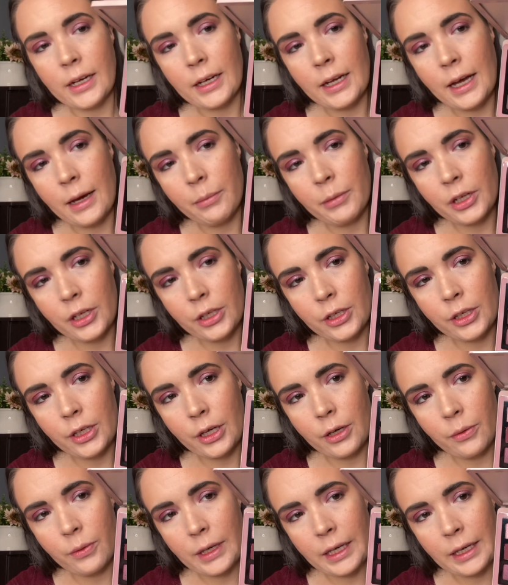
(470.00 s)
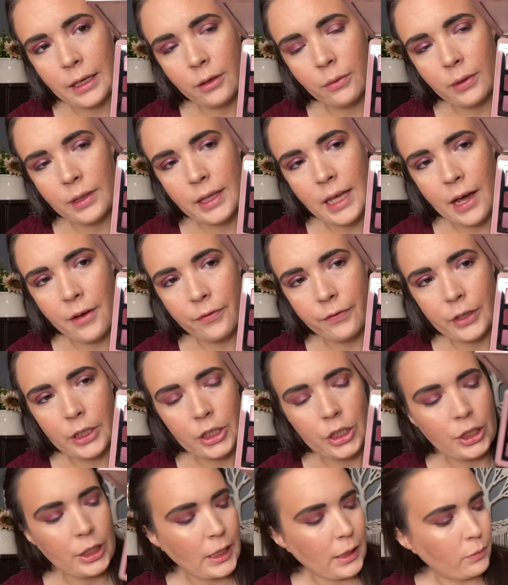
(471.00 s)
I'm going to go in with that
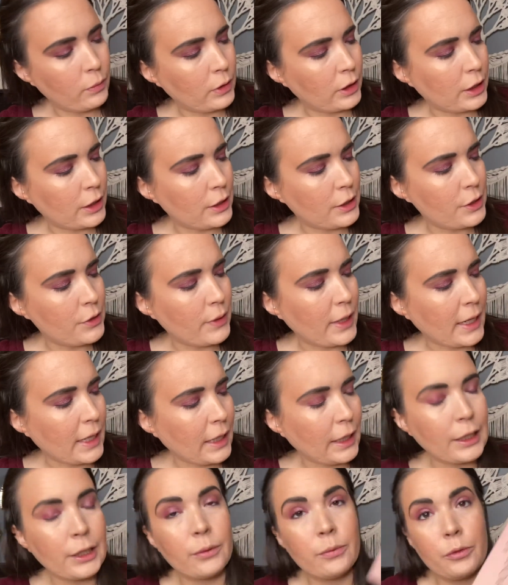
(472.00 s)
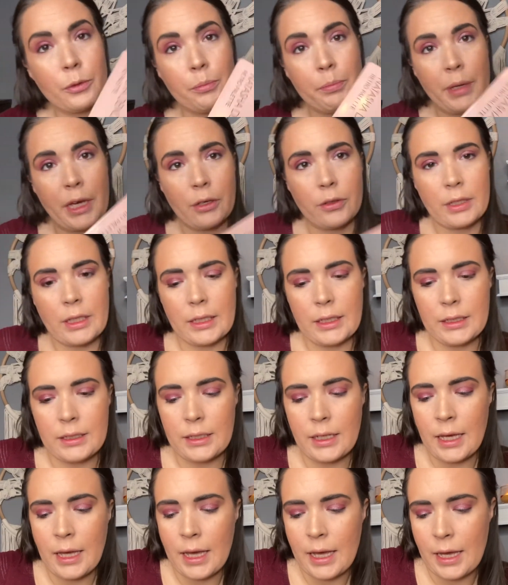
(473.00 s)
first shade we used right here, Rebellion.
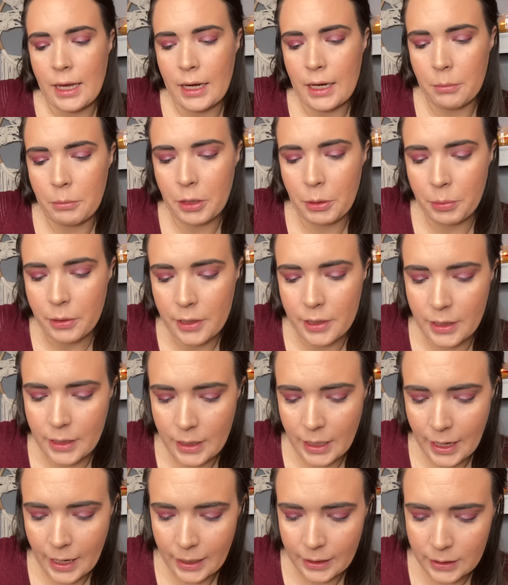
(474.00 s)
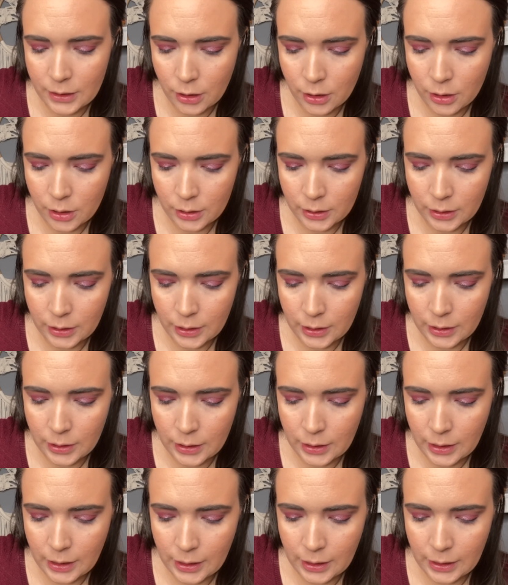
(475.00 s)
And I'm going to put that on
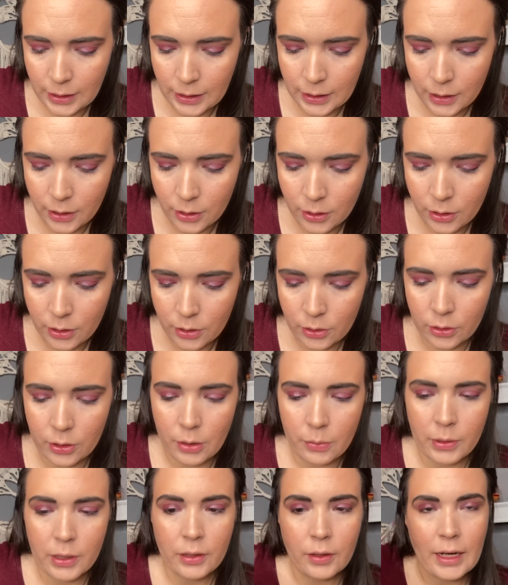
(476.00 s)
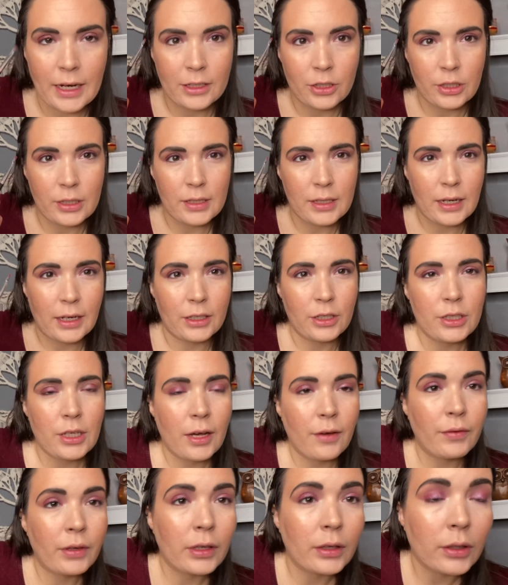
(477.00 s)
the lower lashes. I just
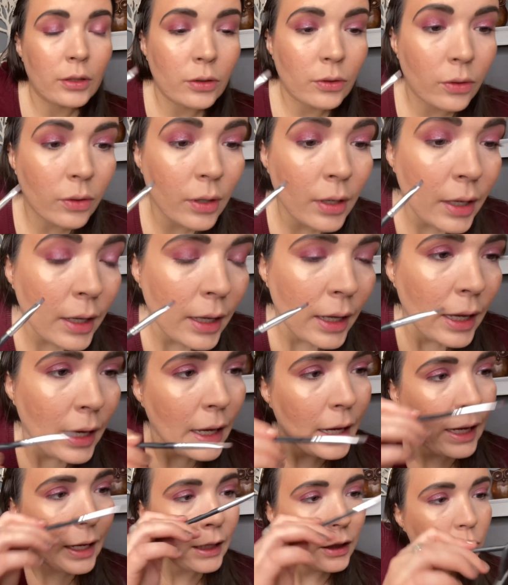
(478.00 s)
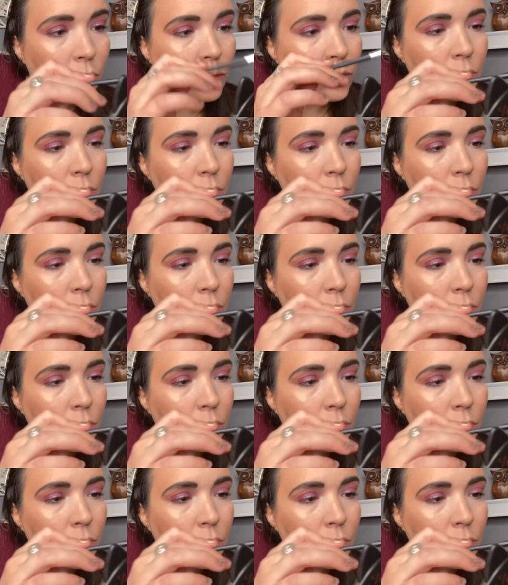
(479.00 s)
have a little angled